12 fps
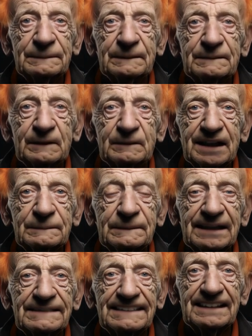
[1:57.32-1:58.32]
By blowing up
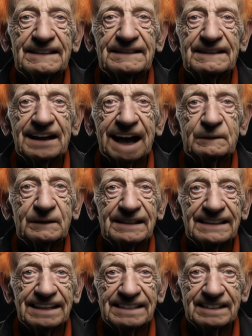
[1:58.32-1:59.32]
that deal, I
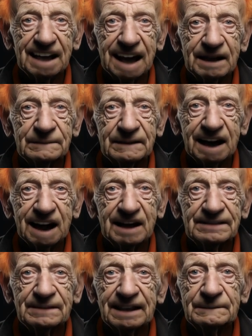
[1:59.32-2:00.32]
really did a job.
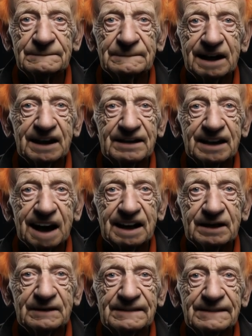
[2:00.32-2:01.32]
On them, on
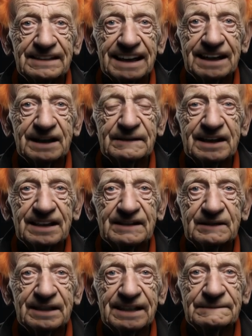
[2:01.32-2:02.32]
Congress, and on the
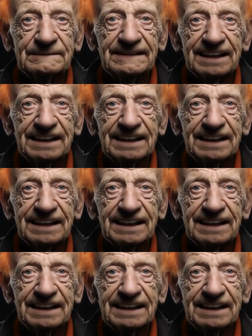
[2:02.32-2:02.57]
country.